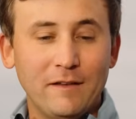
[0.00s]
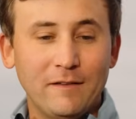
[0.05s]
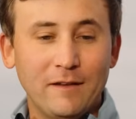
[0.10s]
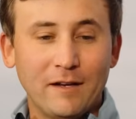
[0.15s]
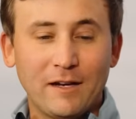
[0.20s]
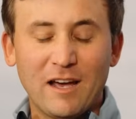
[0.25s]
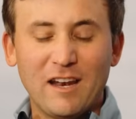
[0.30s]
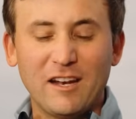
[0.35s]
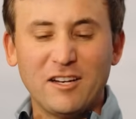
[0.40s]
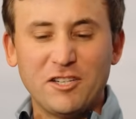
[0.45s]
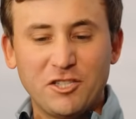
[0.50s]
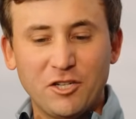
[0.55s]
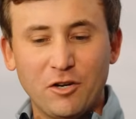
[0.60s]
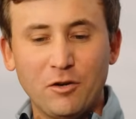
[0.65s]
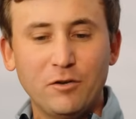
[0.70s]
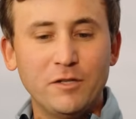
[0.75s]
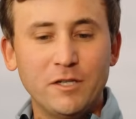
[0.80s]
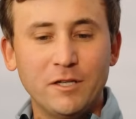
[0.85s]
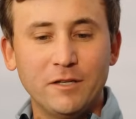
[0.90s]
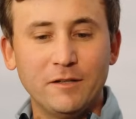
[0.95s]
and they kind of
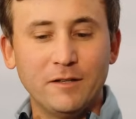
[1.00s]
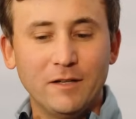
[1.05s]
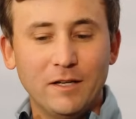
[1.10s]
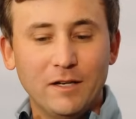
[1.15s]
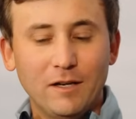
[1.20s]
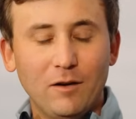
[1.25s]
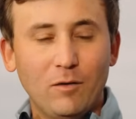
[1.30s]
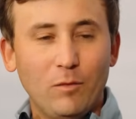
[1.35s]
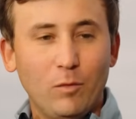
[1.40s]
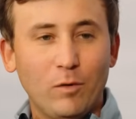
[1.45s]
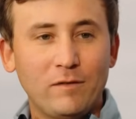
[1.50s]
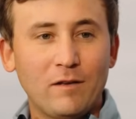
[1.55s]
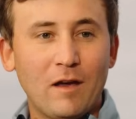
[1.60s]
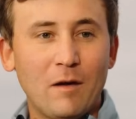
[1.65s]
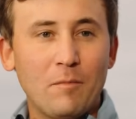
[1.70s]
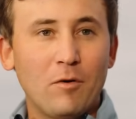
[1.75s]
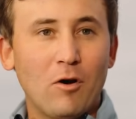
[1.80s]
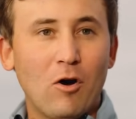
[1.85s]
showed you what type